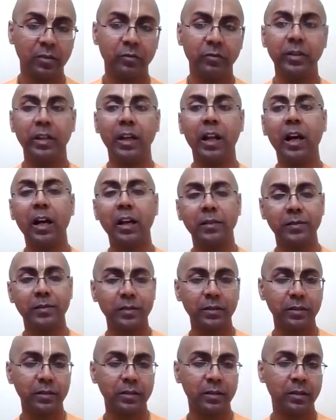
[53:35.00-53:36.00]
Vilas,
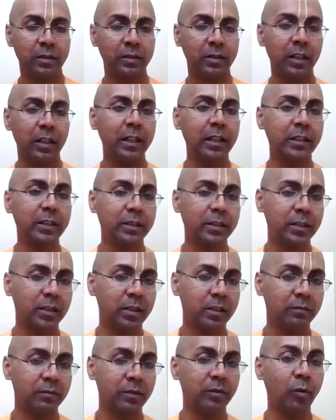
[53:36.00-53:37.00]
Lalit,
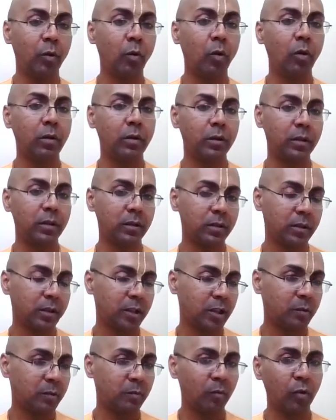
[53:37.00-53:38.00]
Vivok,
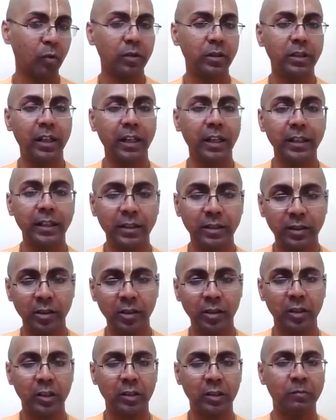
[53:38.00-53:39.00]
Mottait,
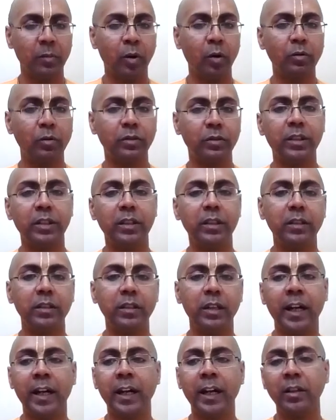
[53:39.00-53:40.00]
Madhya,
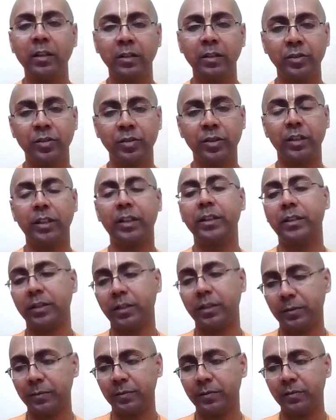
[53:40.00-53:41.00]
and
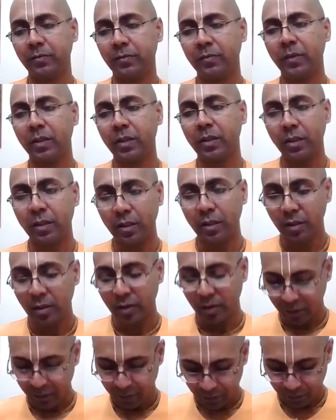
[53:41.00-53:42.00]
Chakita.
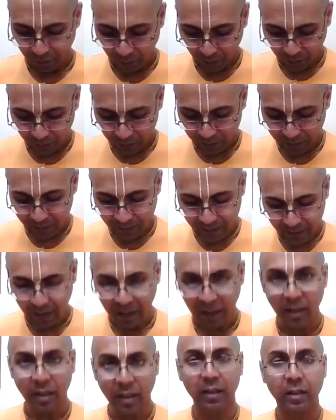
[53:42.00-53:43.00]
So all these
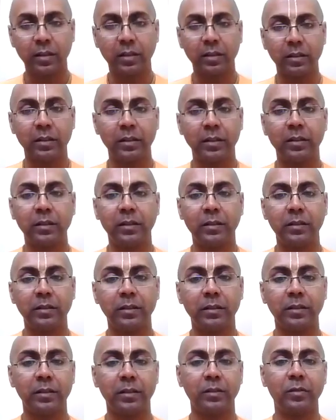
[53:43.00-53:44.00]
are
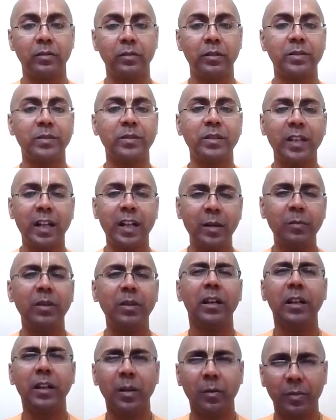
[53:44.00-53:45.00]
described
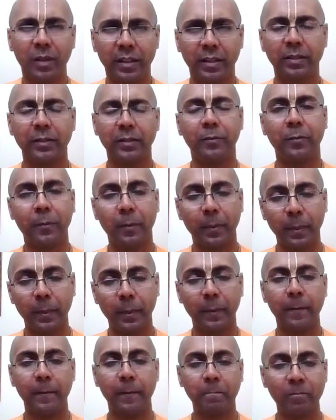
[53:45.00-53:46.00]
a little bit.
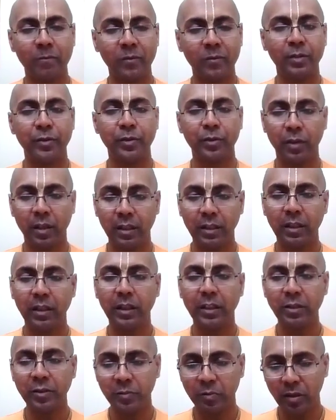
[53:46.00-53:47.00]
So
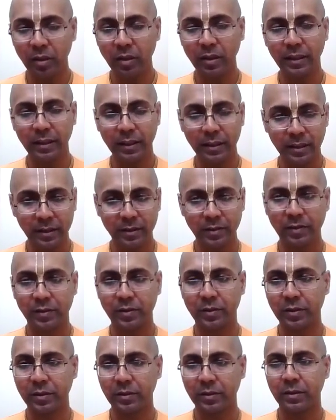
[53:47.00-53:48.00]
Radharani's body is
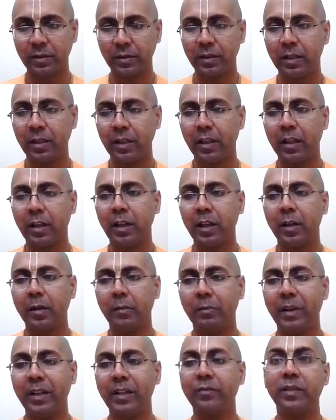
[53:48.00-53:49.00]

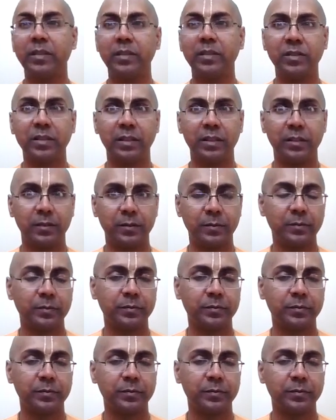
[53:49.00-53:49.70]
manifested.